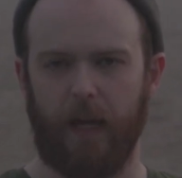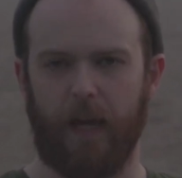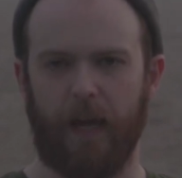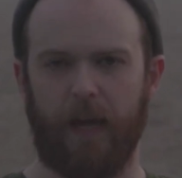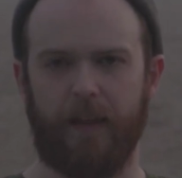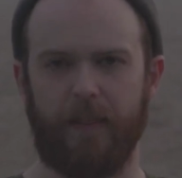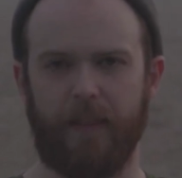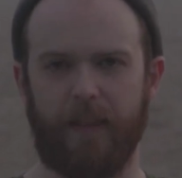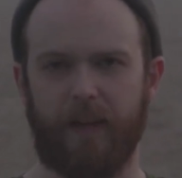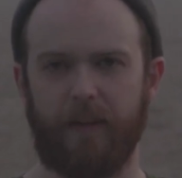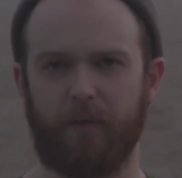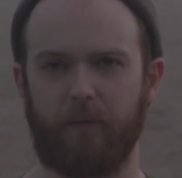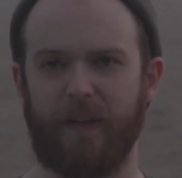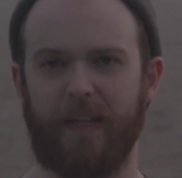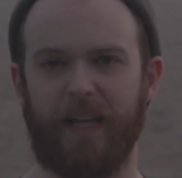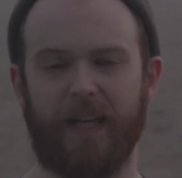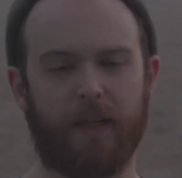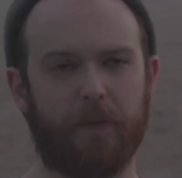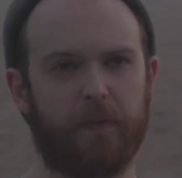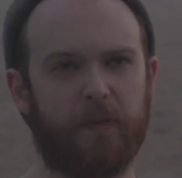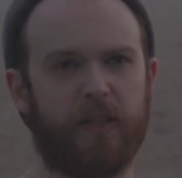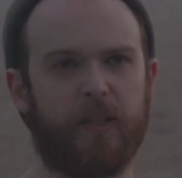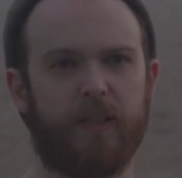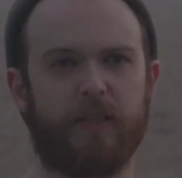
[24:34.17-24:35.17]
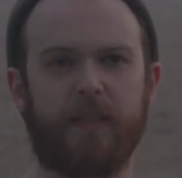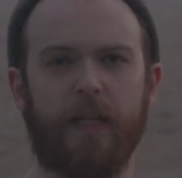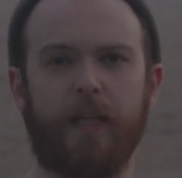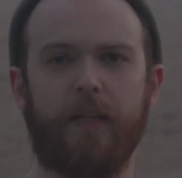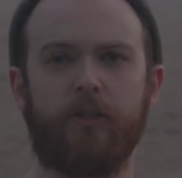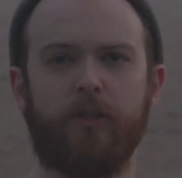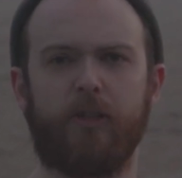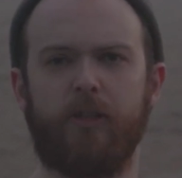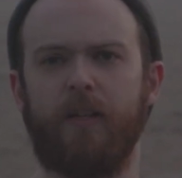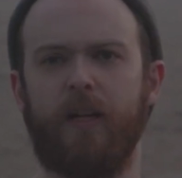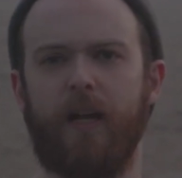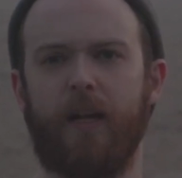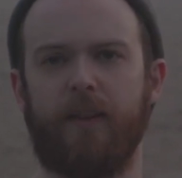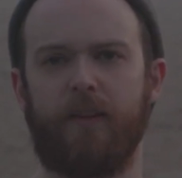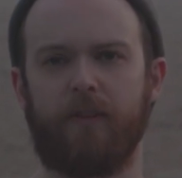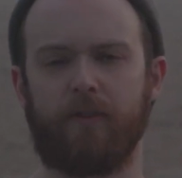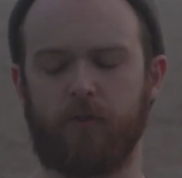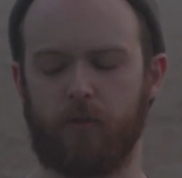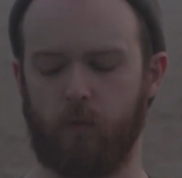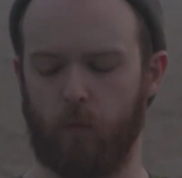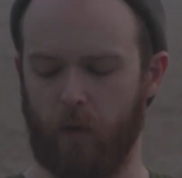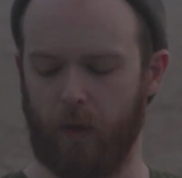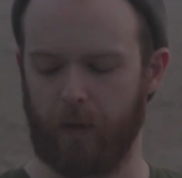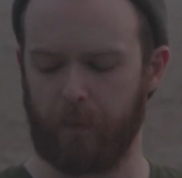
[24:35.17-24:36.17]
and then we get up to the station and
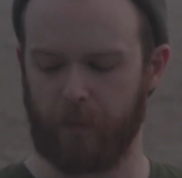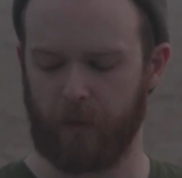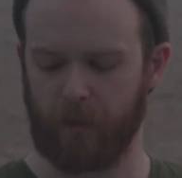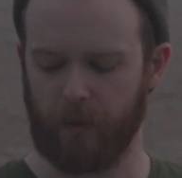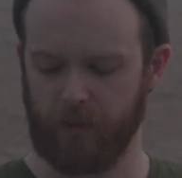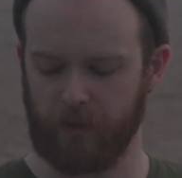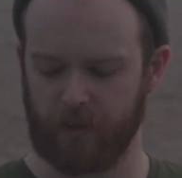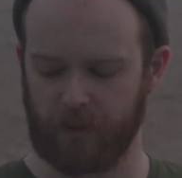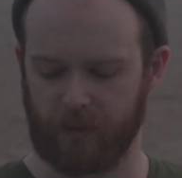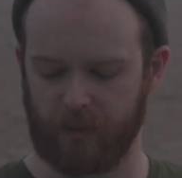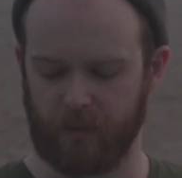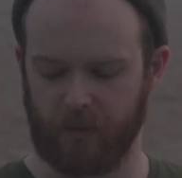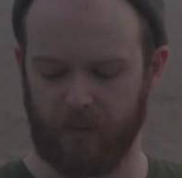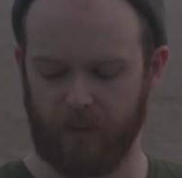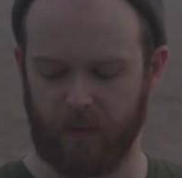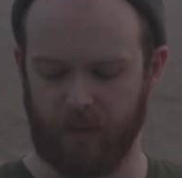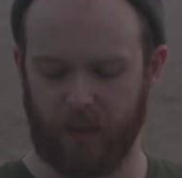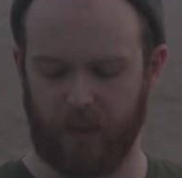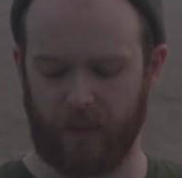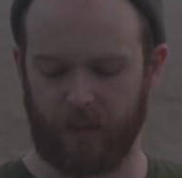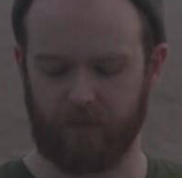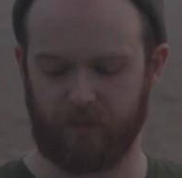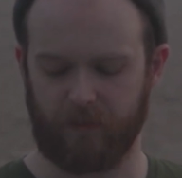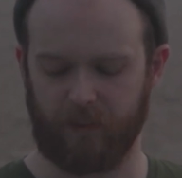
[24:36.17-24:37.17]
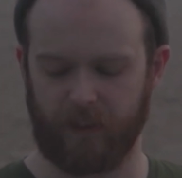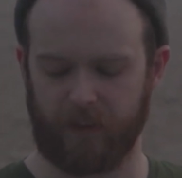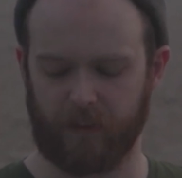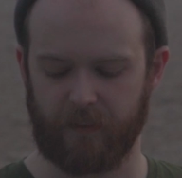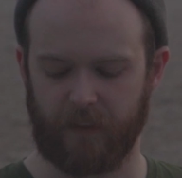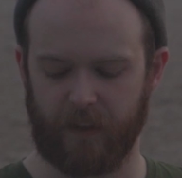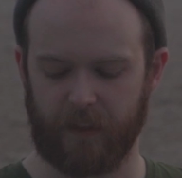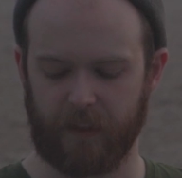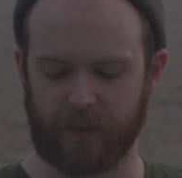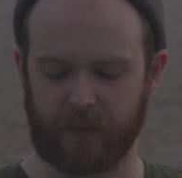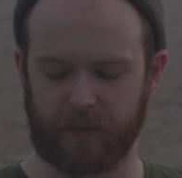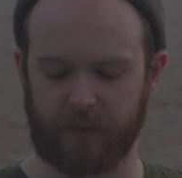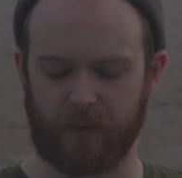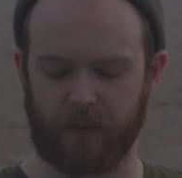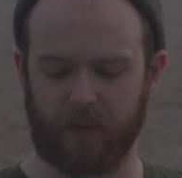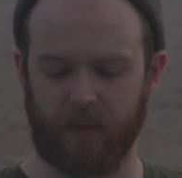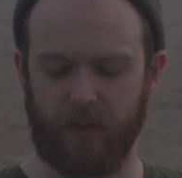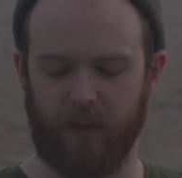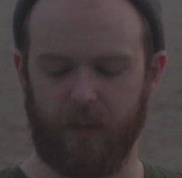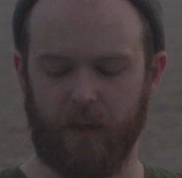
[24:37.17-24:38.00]
there's one person in front of us,